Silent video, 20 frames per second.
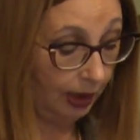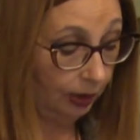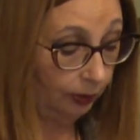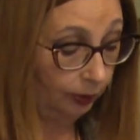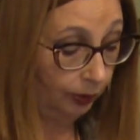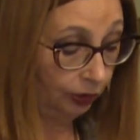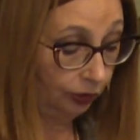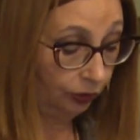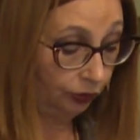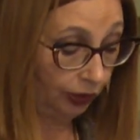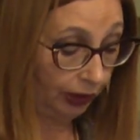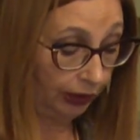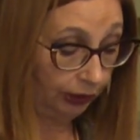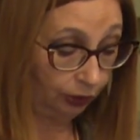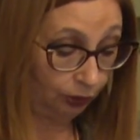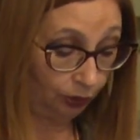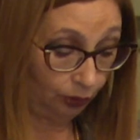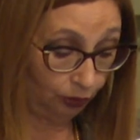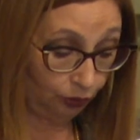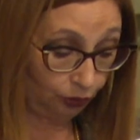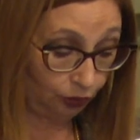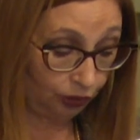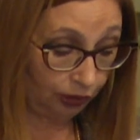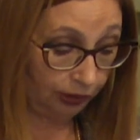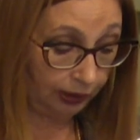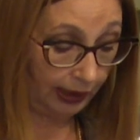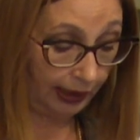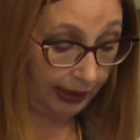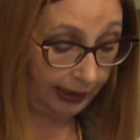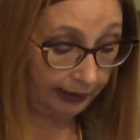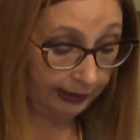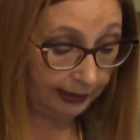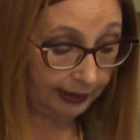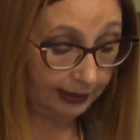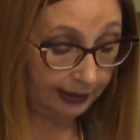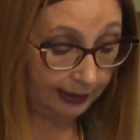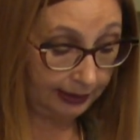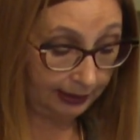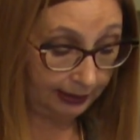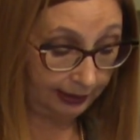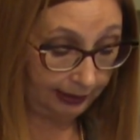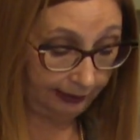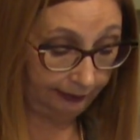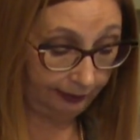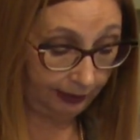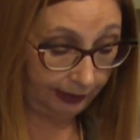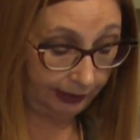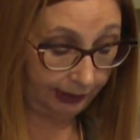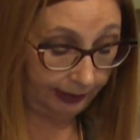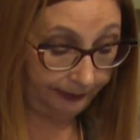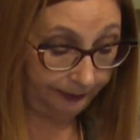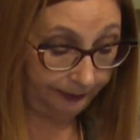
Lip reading: with great caution and sensitivity.